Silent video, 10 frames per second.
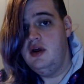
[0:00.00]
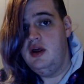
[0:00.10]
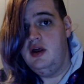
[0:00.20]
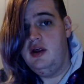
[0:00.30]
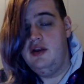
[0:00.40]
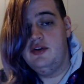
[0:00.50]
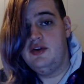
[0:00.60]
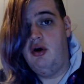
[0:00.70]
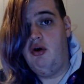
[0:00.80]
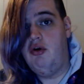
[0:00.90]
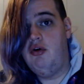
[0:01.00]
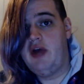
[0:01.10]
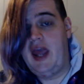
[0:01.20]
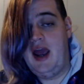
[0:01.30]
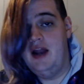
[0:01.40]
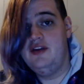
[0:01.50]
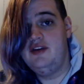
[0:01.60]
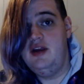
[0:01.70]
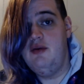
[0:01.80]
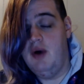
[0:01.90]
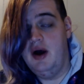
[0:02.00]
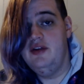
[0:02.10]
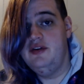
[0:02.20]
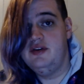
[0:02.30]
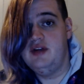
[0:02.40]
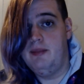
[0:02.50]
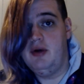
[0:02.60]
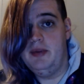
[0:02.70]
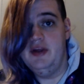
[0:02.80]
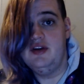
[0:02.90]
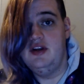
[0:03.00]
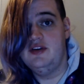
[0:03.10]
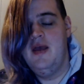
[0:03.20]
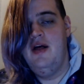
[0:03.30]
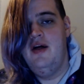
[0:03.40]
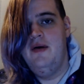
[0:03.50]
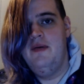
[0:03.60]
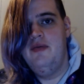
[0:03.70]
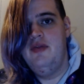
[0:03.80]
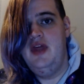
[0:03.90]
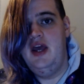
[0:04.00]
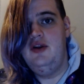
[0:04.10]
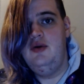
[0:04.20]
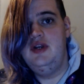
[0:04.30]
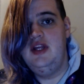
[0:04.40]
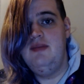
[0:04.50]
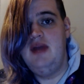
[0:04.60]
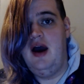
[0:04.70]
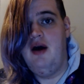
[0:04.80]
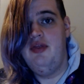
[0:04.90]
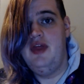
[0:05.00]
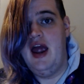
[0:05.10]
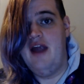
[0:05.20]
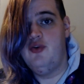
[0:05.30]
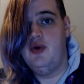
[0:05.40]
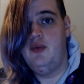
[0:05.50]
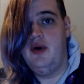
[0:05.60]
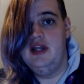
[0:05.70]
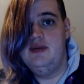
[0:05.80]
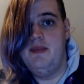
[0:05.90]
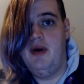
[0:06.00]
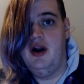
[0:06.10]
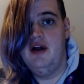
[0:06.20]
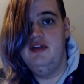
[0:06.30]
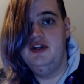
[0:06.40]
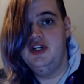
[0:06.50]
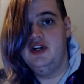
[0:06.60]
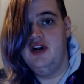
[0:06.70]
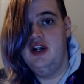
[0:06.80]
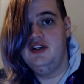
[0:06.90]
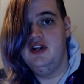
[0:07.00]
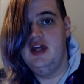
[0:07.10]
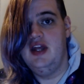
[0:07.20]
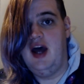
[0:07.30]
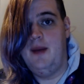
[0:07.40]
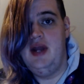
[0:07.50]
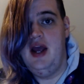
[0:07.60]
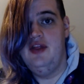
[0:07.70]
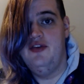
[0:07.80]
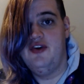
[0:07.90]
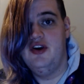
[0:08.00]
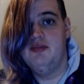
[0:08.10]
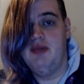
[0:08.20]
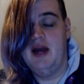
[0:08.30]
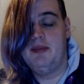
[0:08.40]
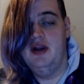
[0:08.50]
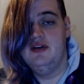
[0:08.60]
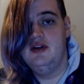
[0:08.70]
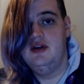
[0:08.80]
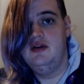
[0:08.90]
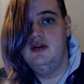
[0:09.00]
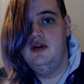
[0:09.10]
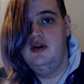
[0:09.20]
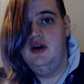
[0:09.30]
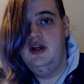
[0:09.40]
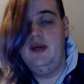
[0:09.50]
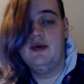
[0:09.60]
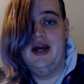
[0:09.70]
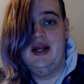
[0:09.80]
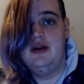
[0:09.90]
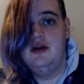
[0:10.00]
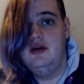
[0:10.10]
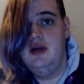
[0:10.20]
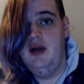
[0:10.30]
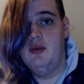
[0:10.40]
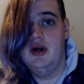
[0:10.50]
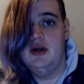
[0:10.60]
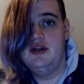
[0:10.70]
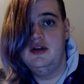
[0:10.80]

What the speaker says: His whole candidacy was a publicity stunt. They knew deep down that everyone wanted to be part of the generation that nominated the first black president. And they were right. That worked.